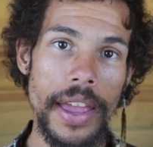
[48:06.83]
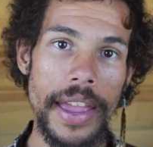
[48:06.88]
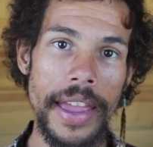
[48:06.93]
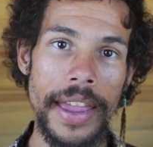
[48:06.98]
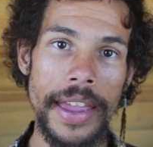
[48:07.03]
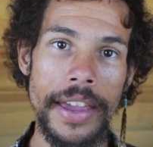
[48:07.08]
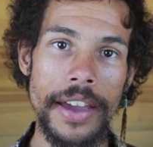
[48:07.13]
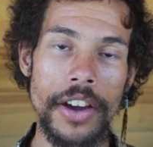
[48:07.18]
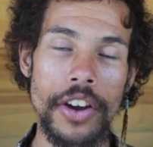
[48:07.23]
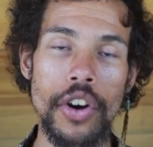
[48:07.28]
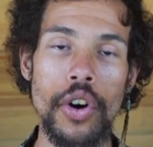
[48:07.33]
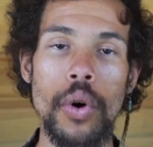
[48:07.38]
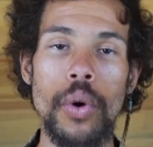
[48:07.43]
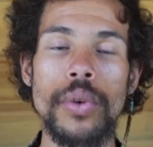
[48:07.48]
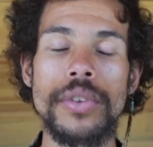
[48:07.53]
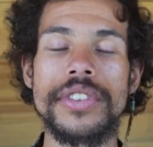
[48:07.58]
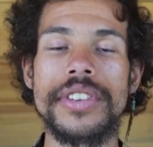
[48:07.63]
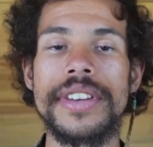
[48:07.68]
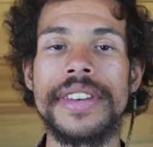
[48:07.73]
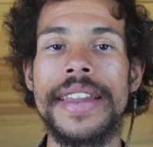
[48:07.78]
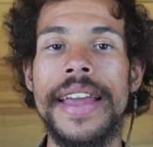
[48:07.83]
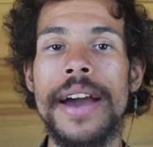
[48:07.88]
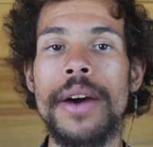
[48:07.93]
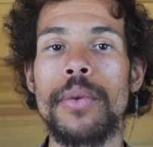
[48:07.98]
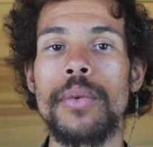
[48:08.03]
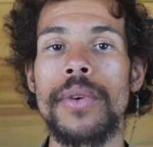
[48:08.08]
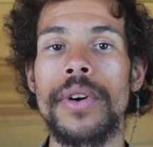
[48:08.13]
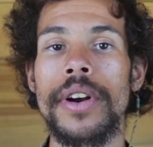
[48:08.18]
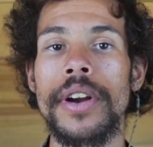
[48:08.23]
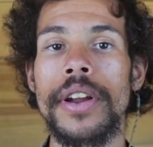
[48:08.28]
a occult
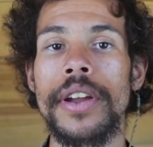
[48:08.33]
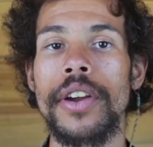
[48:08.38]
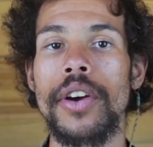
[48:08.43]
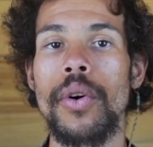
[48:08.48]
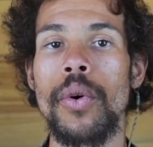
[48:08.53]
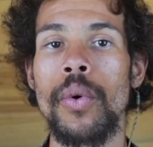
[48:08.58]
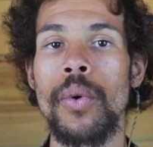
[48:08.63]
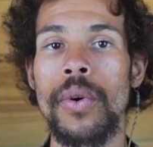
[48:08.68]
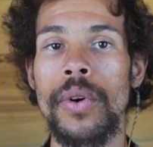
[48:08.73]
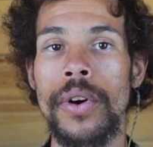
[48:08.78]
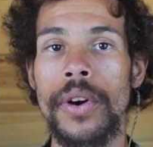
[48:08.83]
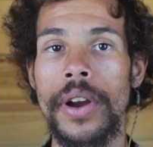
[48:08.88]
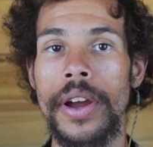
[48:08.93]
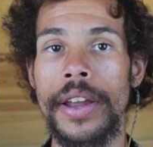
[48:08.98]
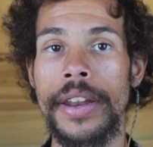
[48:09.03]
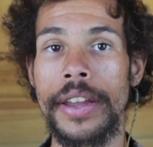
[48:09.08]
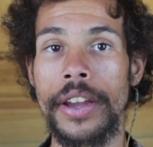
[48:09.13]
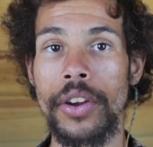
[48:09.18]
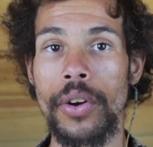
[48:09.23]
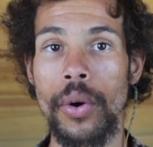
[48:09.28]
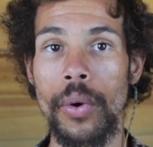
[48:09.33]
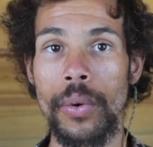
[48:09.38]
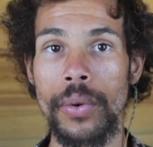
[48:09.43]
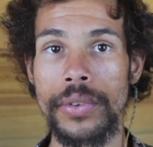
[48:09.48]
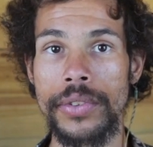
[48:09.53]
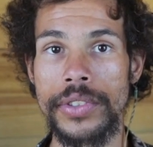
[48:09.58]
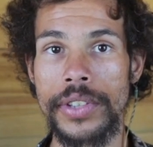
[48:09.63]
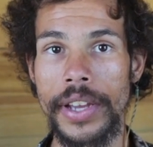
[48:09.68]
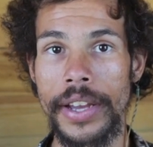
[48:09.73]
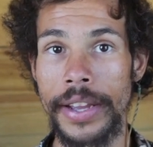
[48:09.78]
network or an
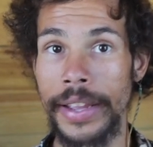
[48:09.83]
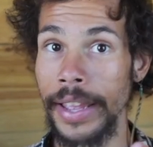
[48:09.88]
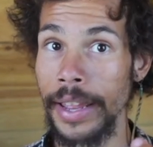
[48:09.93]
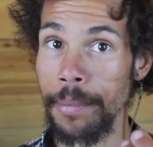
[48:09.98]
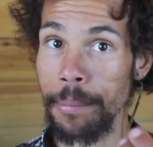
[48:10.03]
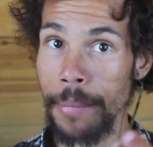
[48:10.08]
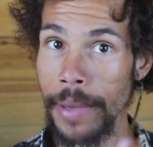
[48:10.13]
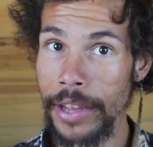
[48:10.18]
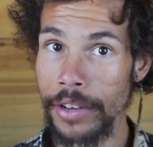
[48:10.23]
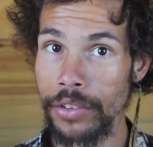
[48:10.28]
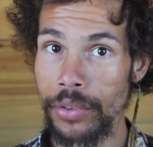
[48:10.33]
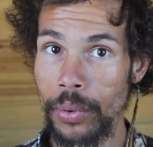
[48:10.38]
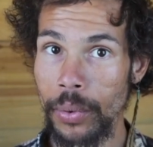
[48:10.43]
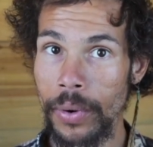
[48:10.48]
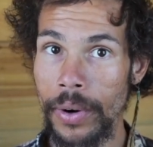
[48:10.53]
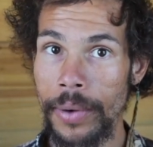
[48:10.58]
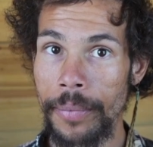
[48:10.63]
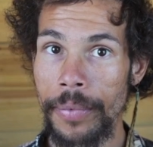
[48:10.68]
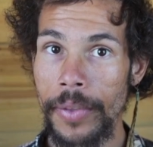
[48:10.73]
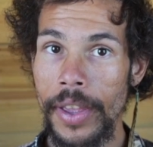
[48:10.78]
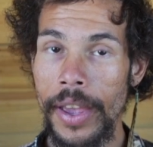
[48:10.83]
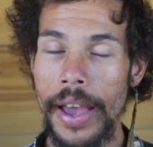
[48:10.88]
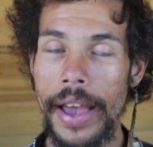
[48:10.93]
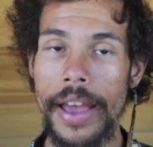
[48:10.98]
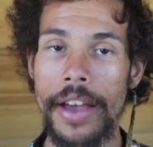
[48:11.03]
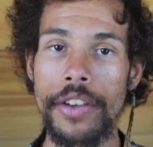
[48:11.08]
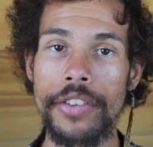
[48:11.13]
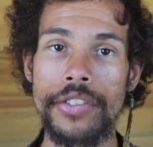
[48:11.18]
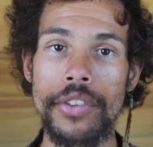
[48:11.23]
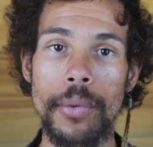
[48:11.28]
occult again mentor
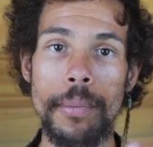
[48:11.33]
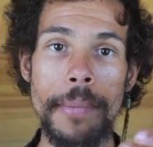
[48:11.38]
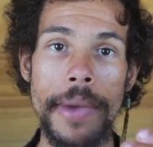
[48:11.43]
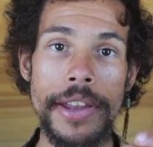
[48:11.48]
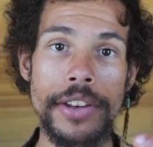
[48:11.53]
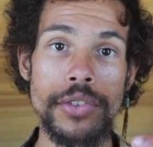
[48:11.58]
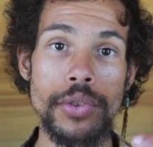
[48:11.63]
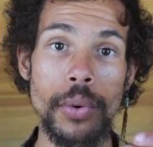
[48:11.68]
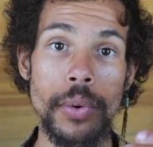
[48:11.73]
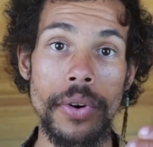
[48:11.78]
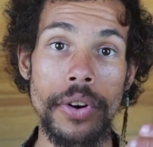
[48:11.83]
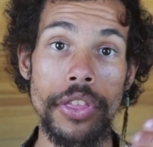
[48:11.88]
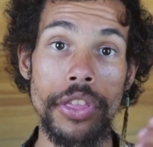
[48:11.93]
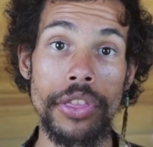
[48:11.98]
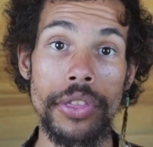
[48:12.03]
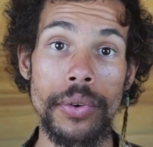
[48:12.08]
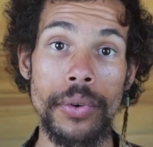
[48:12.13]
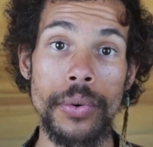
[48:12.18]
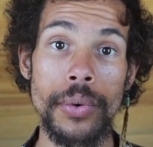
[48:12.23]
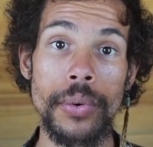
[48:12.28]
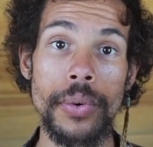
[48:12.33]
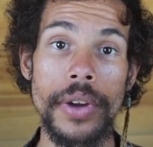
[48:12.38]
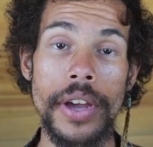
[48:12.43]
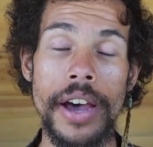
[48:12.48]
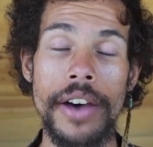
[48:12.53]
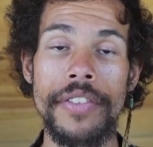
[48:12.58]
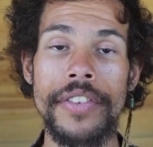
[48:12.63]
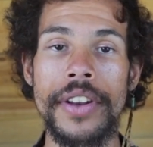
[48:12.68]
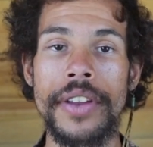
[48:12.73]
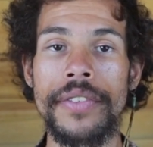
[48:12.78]
i also mentor through
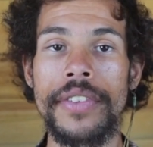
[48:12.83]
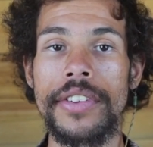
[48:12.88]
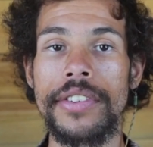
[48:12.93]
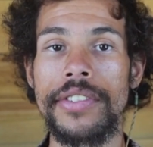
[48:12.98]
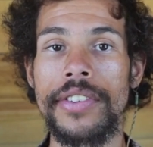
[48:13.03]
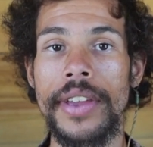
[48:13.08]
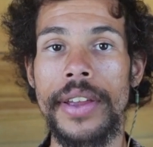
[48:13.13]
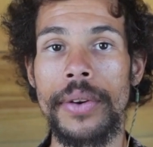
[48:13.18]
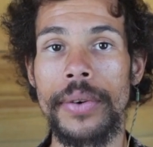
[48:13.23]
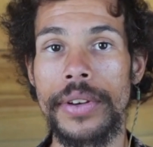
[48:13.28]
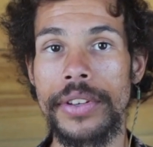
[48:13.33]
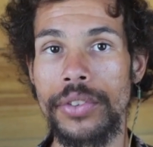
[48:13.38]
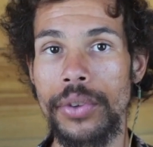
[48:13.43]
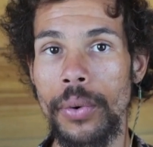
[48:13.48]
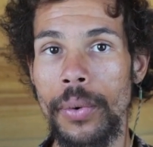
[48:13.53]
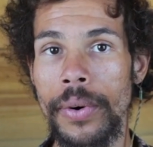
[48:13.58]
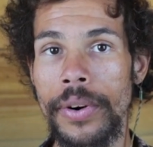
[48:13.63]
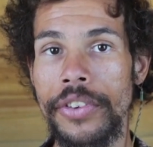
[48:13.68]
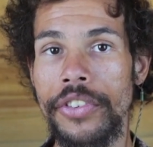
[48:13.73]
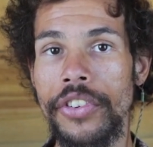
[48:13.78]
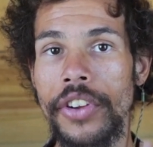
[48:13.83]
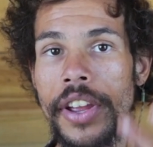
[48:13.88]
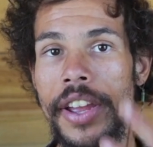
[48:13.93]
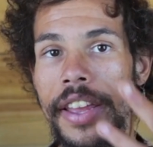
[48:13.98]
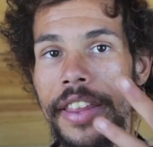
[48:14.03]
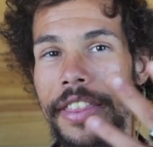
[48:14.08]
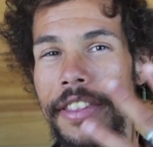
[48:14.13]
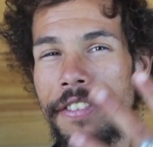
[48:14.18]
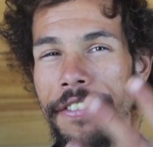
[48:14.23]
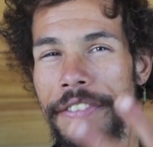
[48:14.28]
coven of the sacred torch
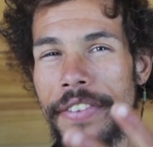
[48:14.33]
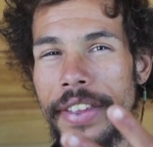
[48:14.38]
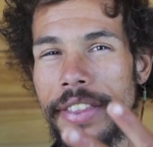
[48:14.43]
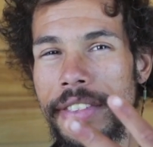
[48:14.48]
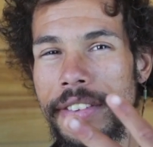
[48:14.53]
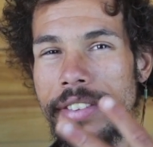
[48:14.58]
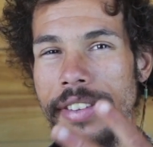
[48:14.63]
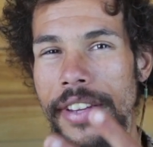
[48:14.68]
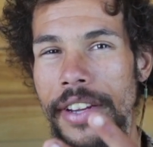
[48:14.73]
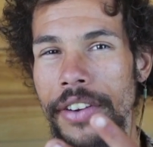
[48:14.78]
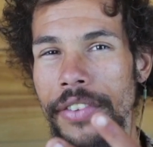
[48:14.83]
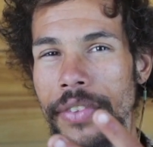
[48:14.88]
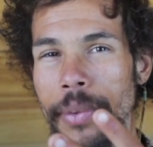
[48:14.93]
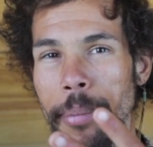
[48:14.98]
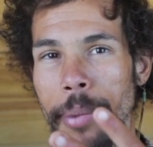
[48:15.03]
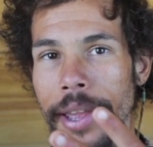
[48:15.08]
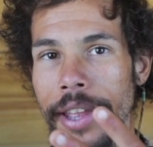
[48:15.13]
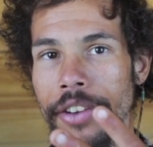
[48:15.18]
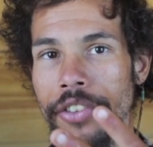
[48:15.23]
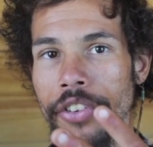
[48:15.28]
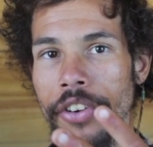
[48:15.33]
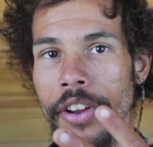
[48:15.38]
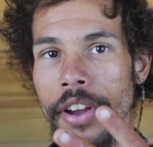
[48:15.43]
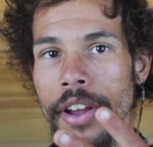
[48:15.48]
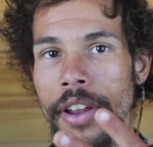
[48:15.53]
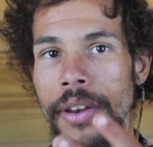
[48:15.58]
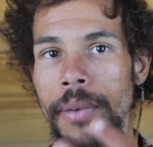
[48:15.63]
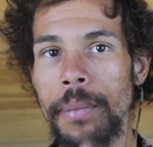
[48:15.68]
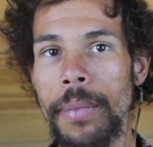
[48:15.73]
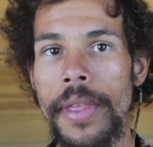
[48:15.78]
the fifth tier of the
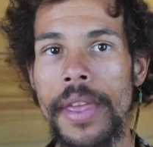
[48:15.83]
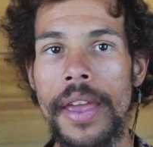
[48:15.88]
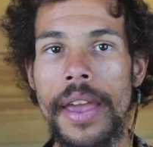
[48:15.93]
patreon